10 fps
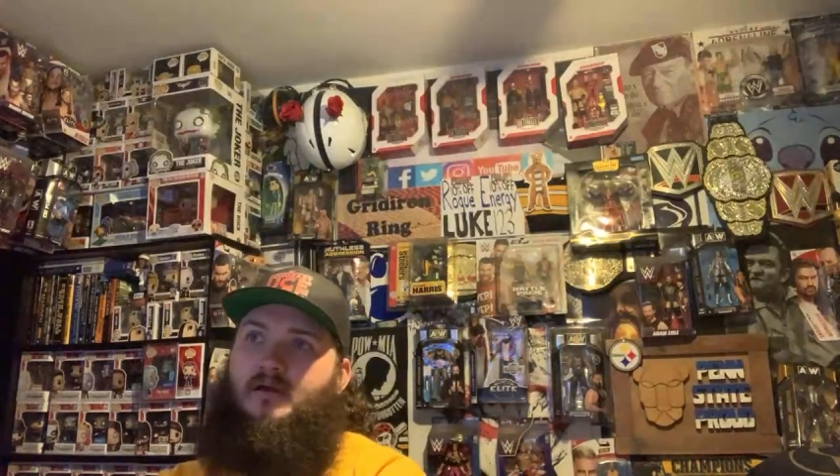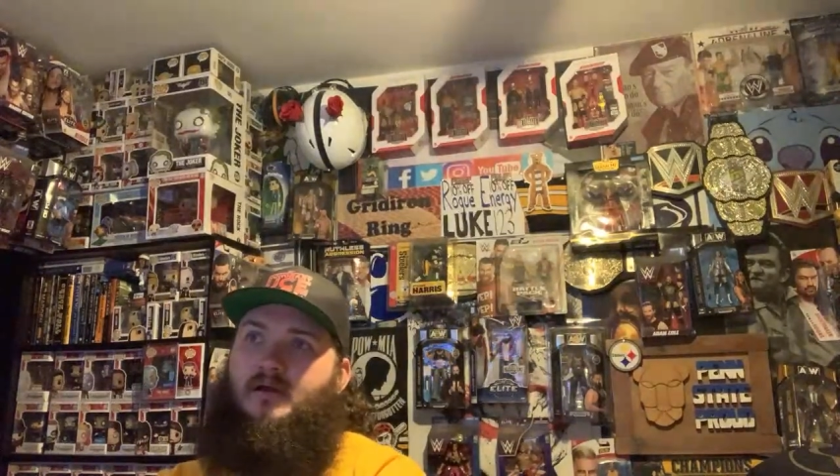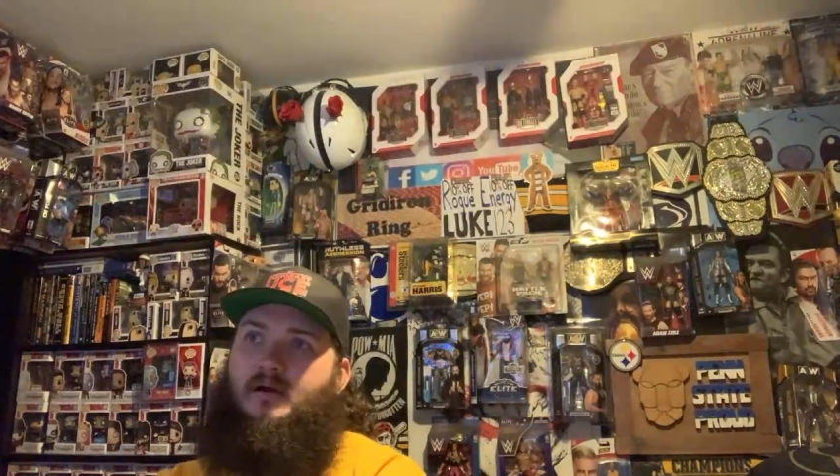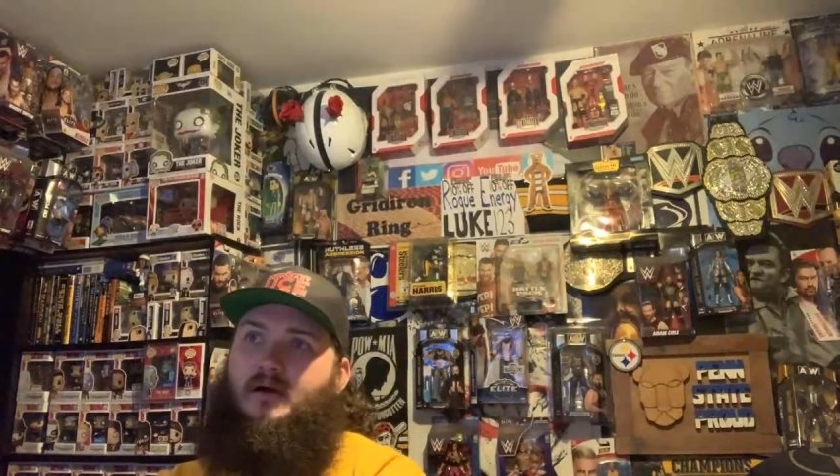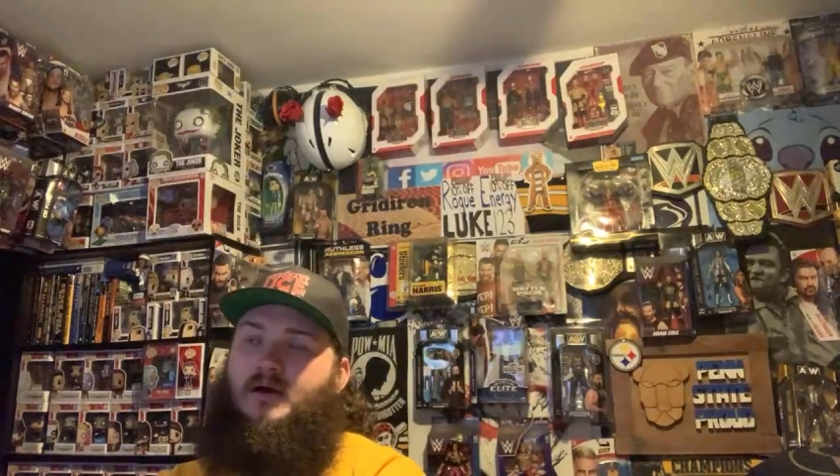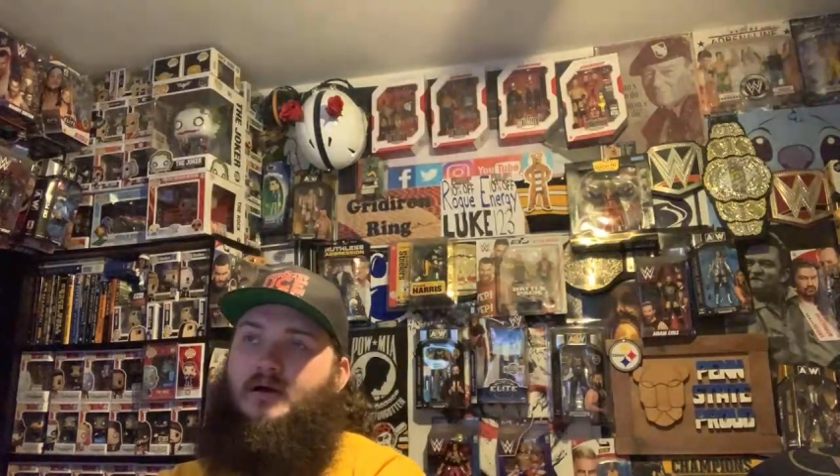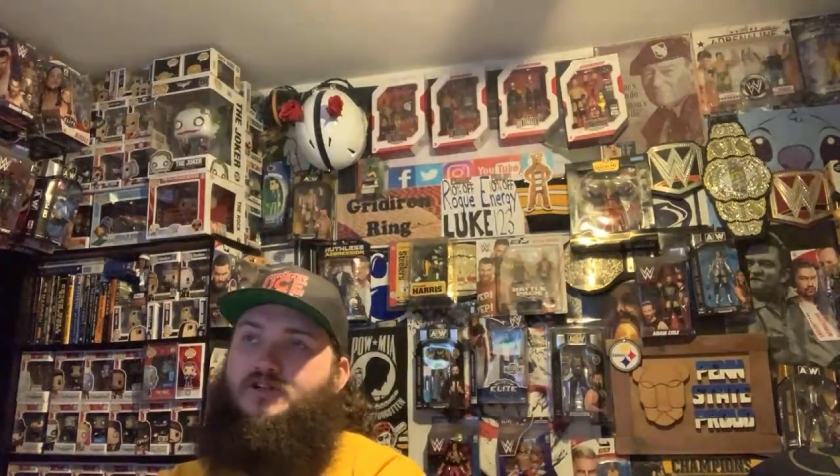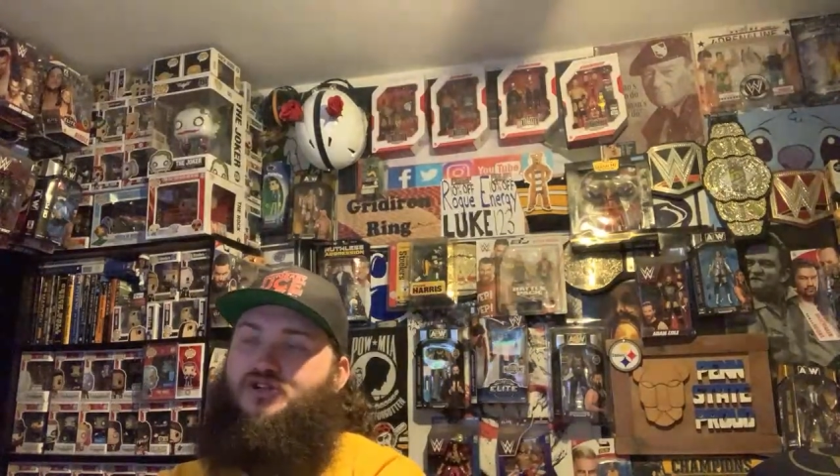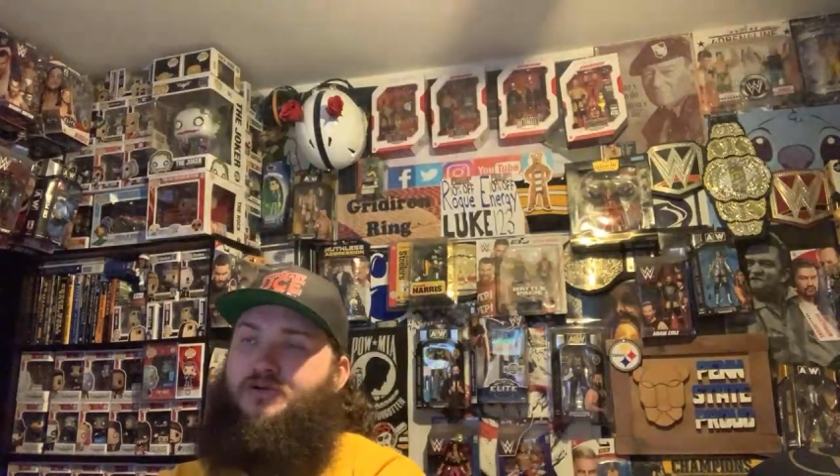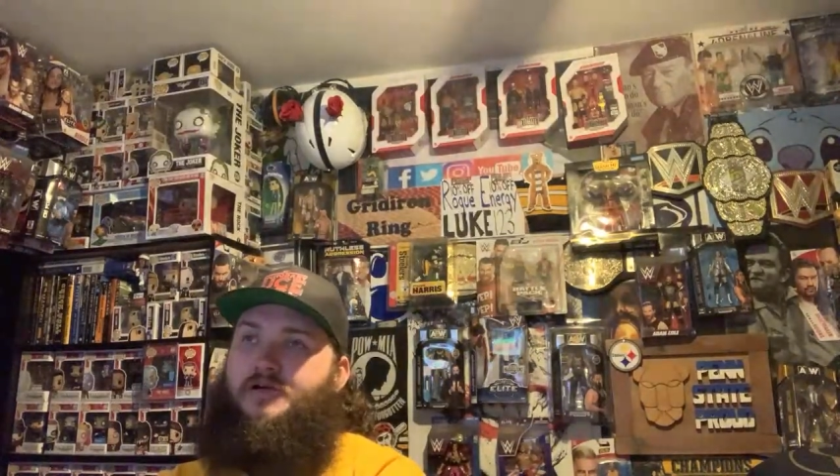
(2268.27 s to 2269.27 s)
a
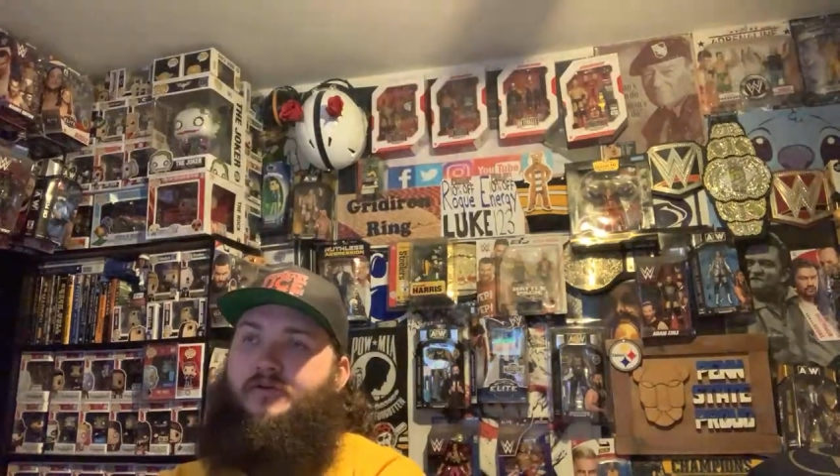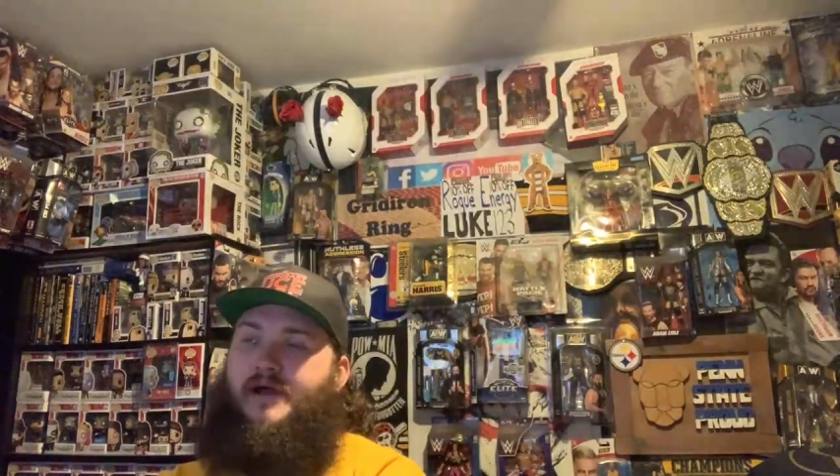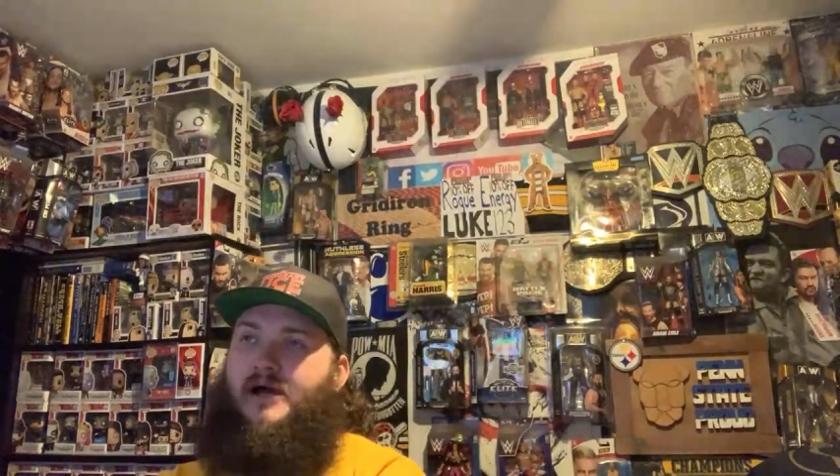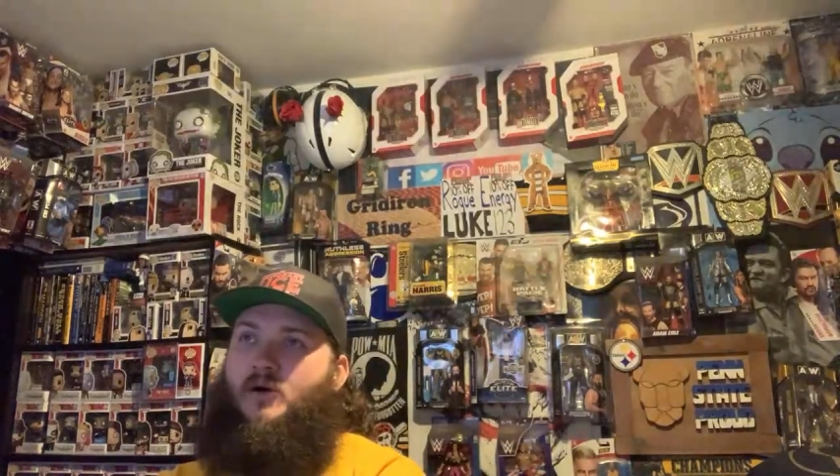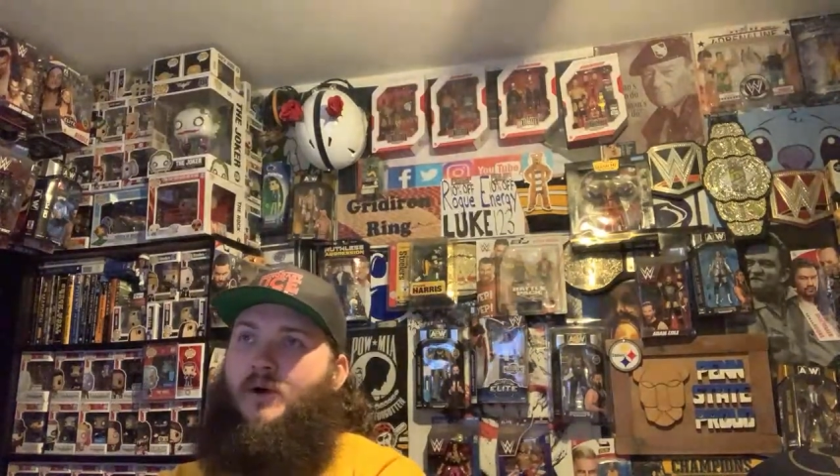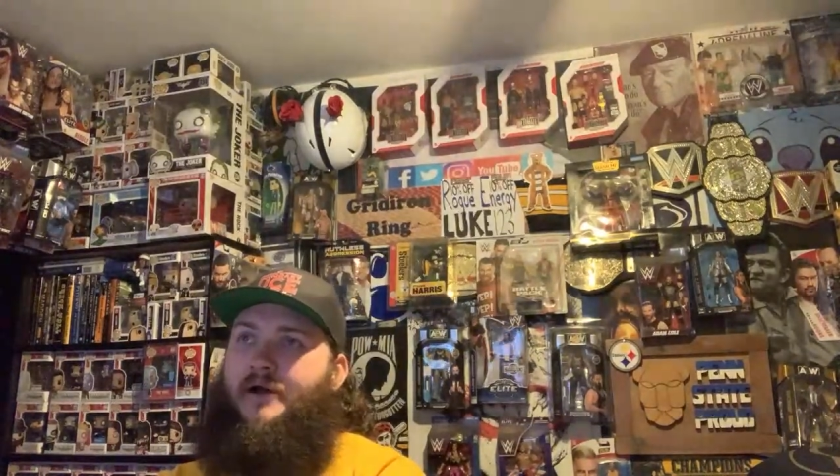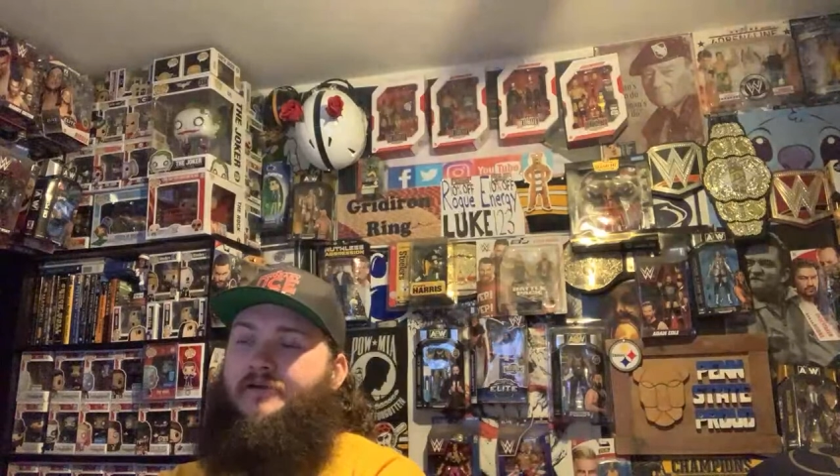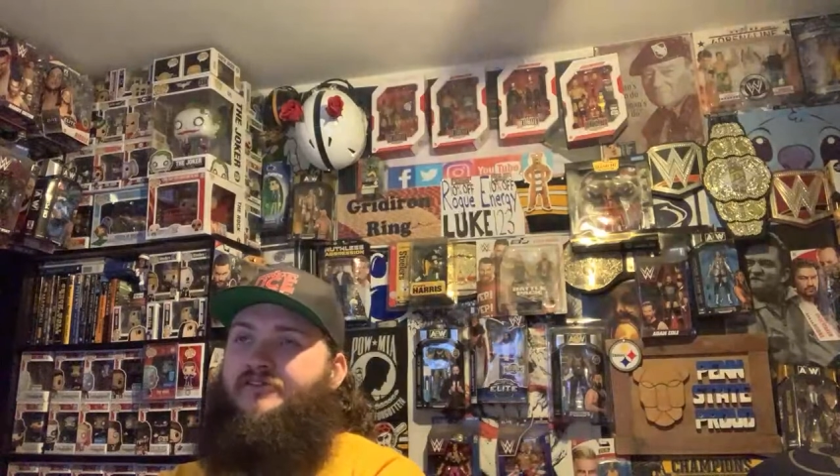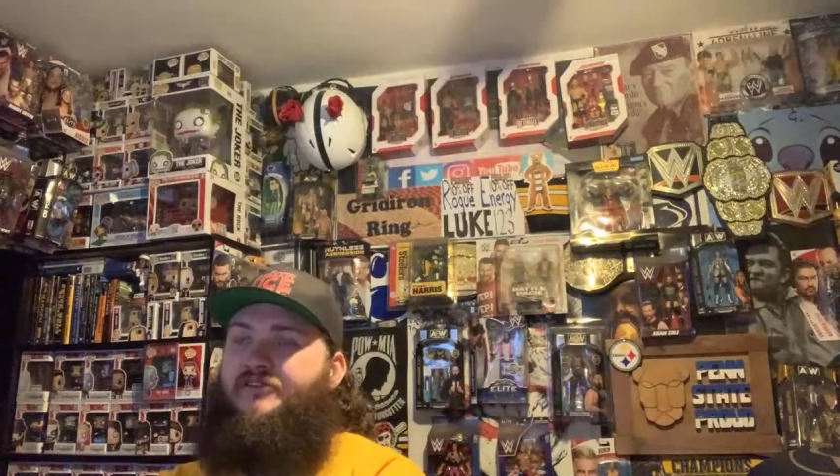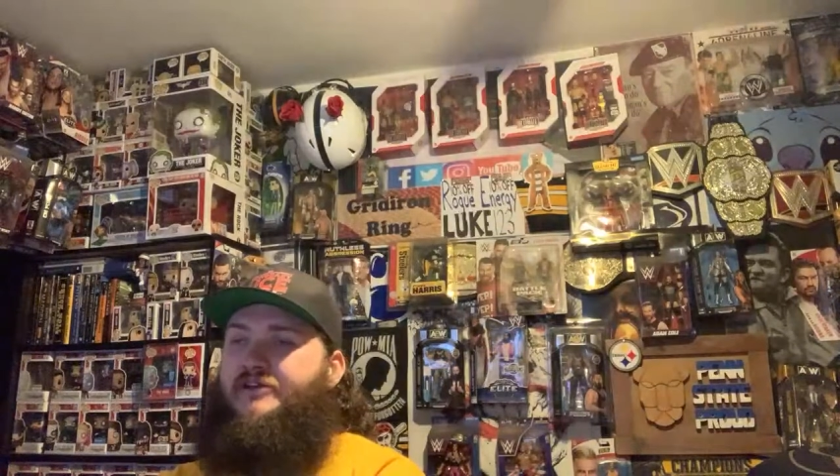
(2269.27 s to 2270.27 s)
trio now at wide
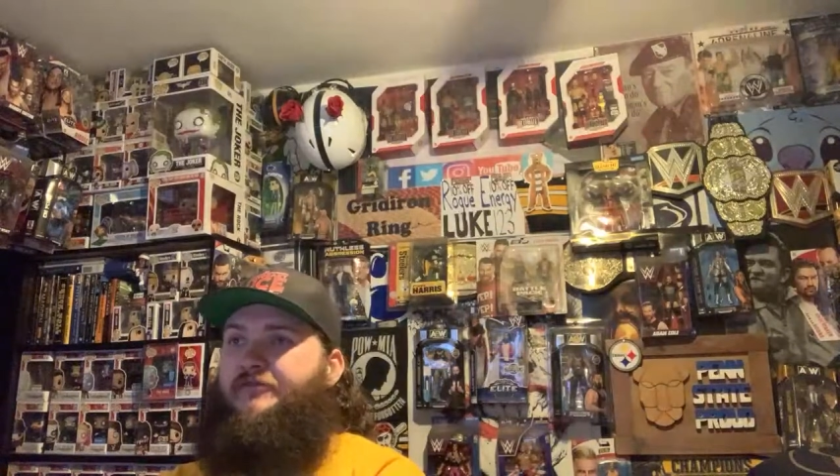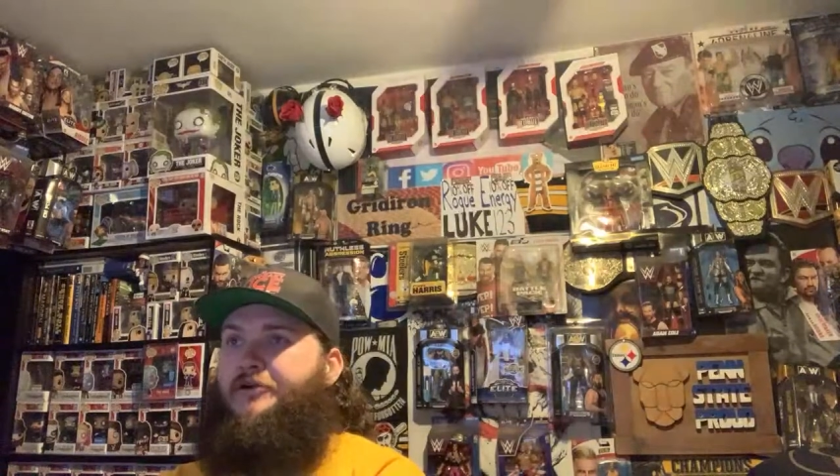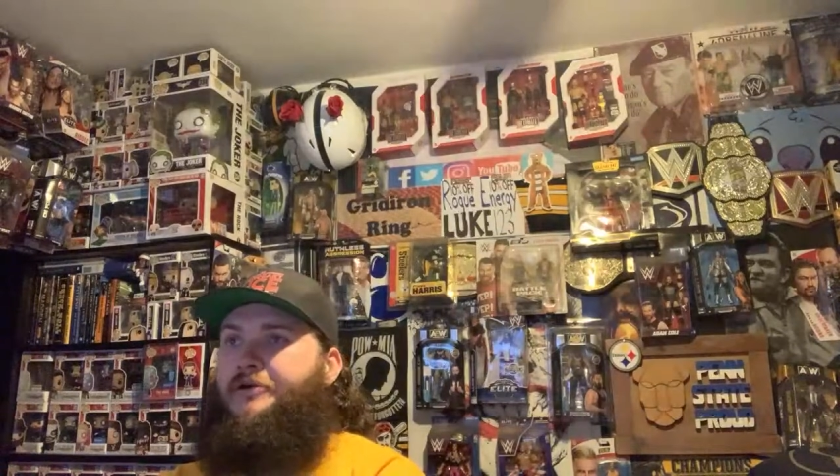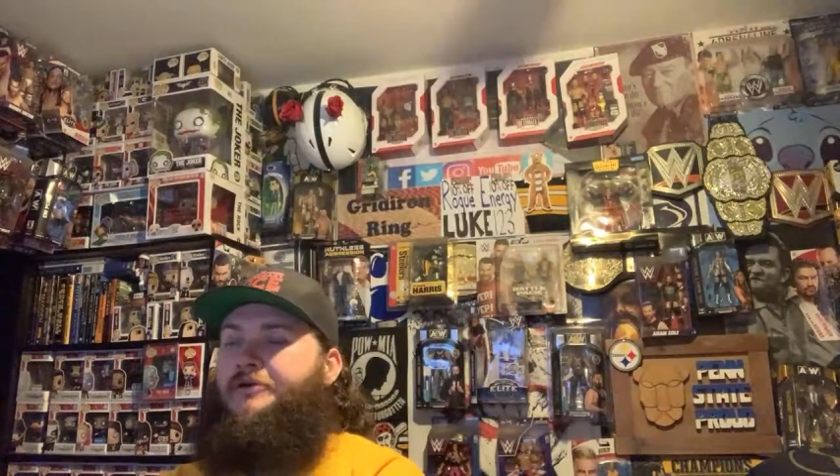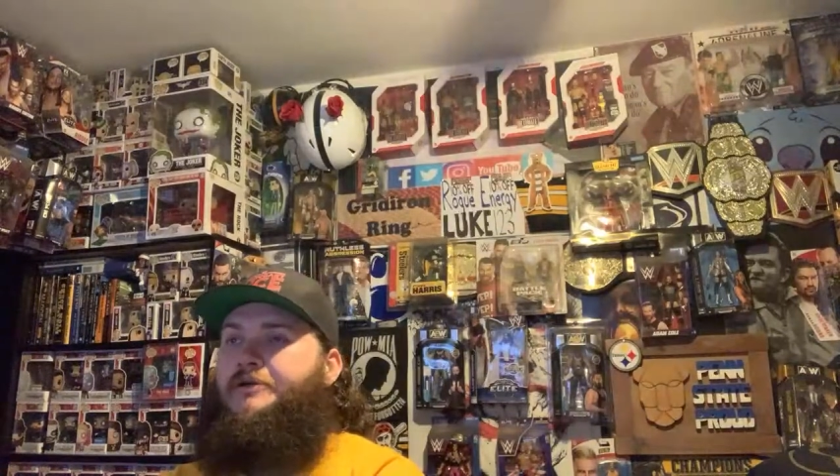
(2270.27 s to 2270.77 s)
receiver.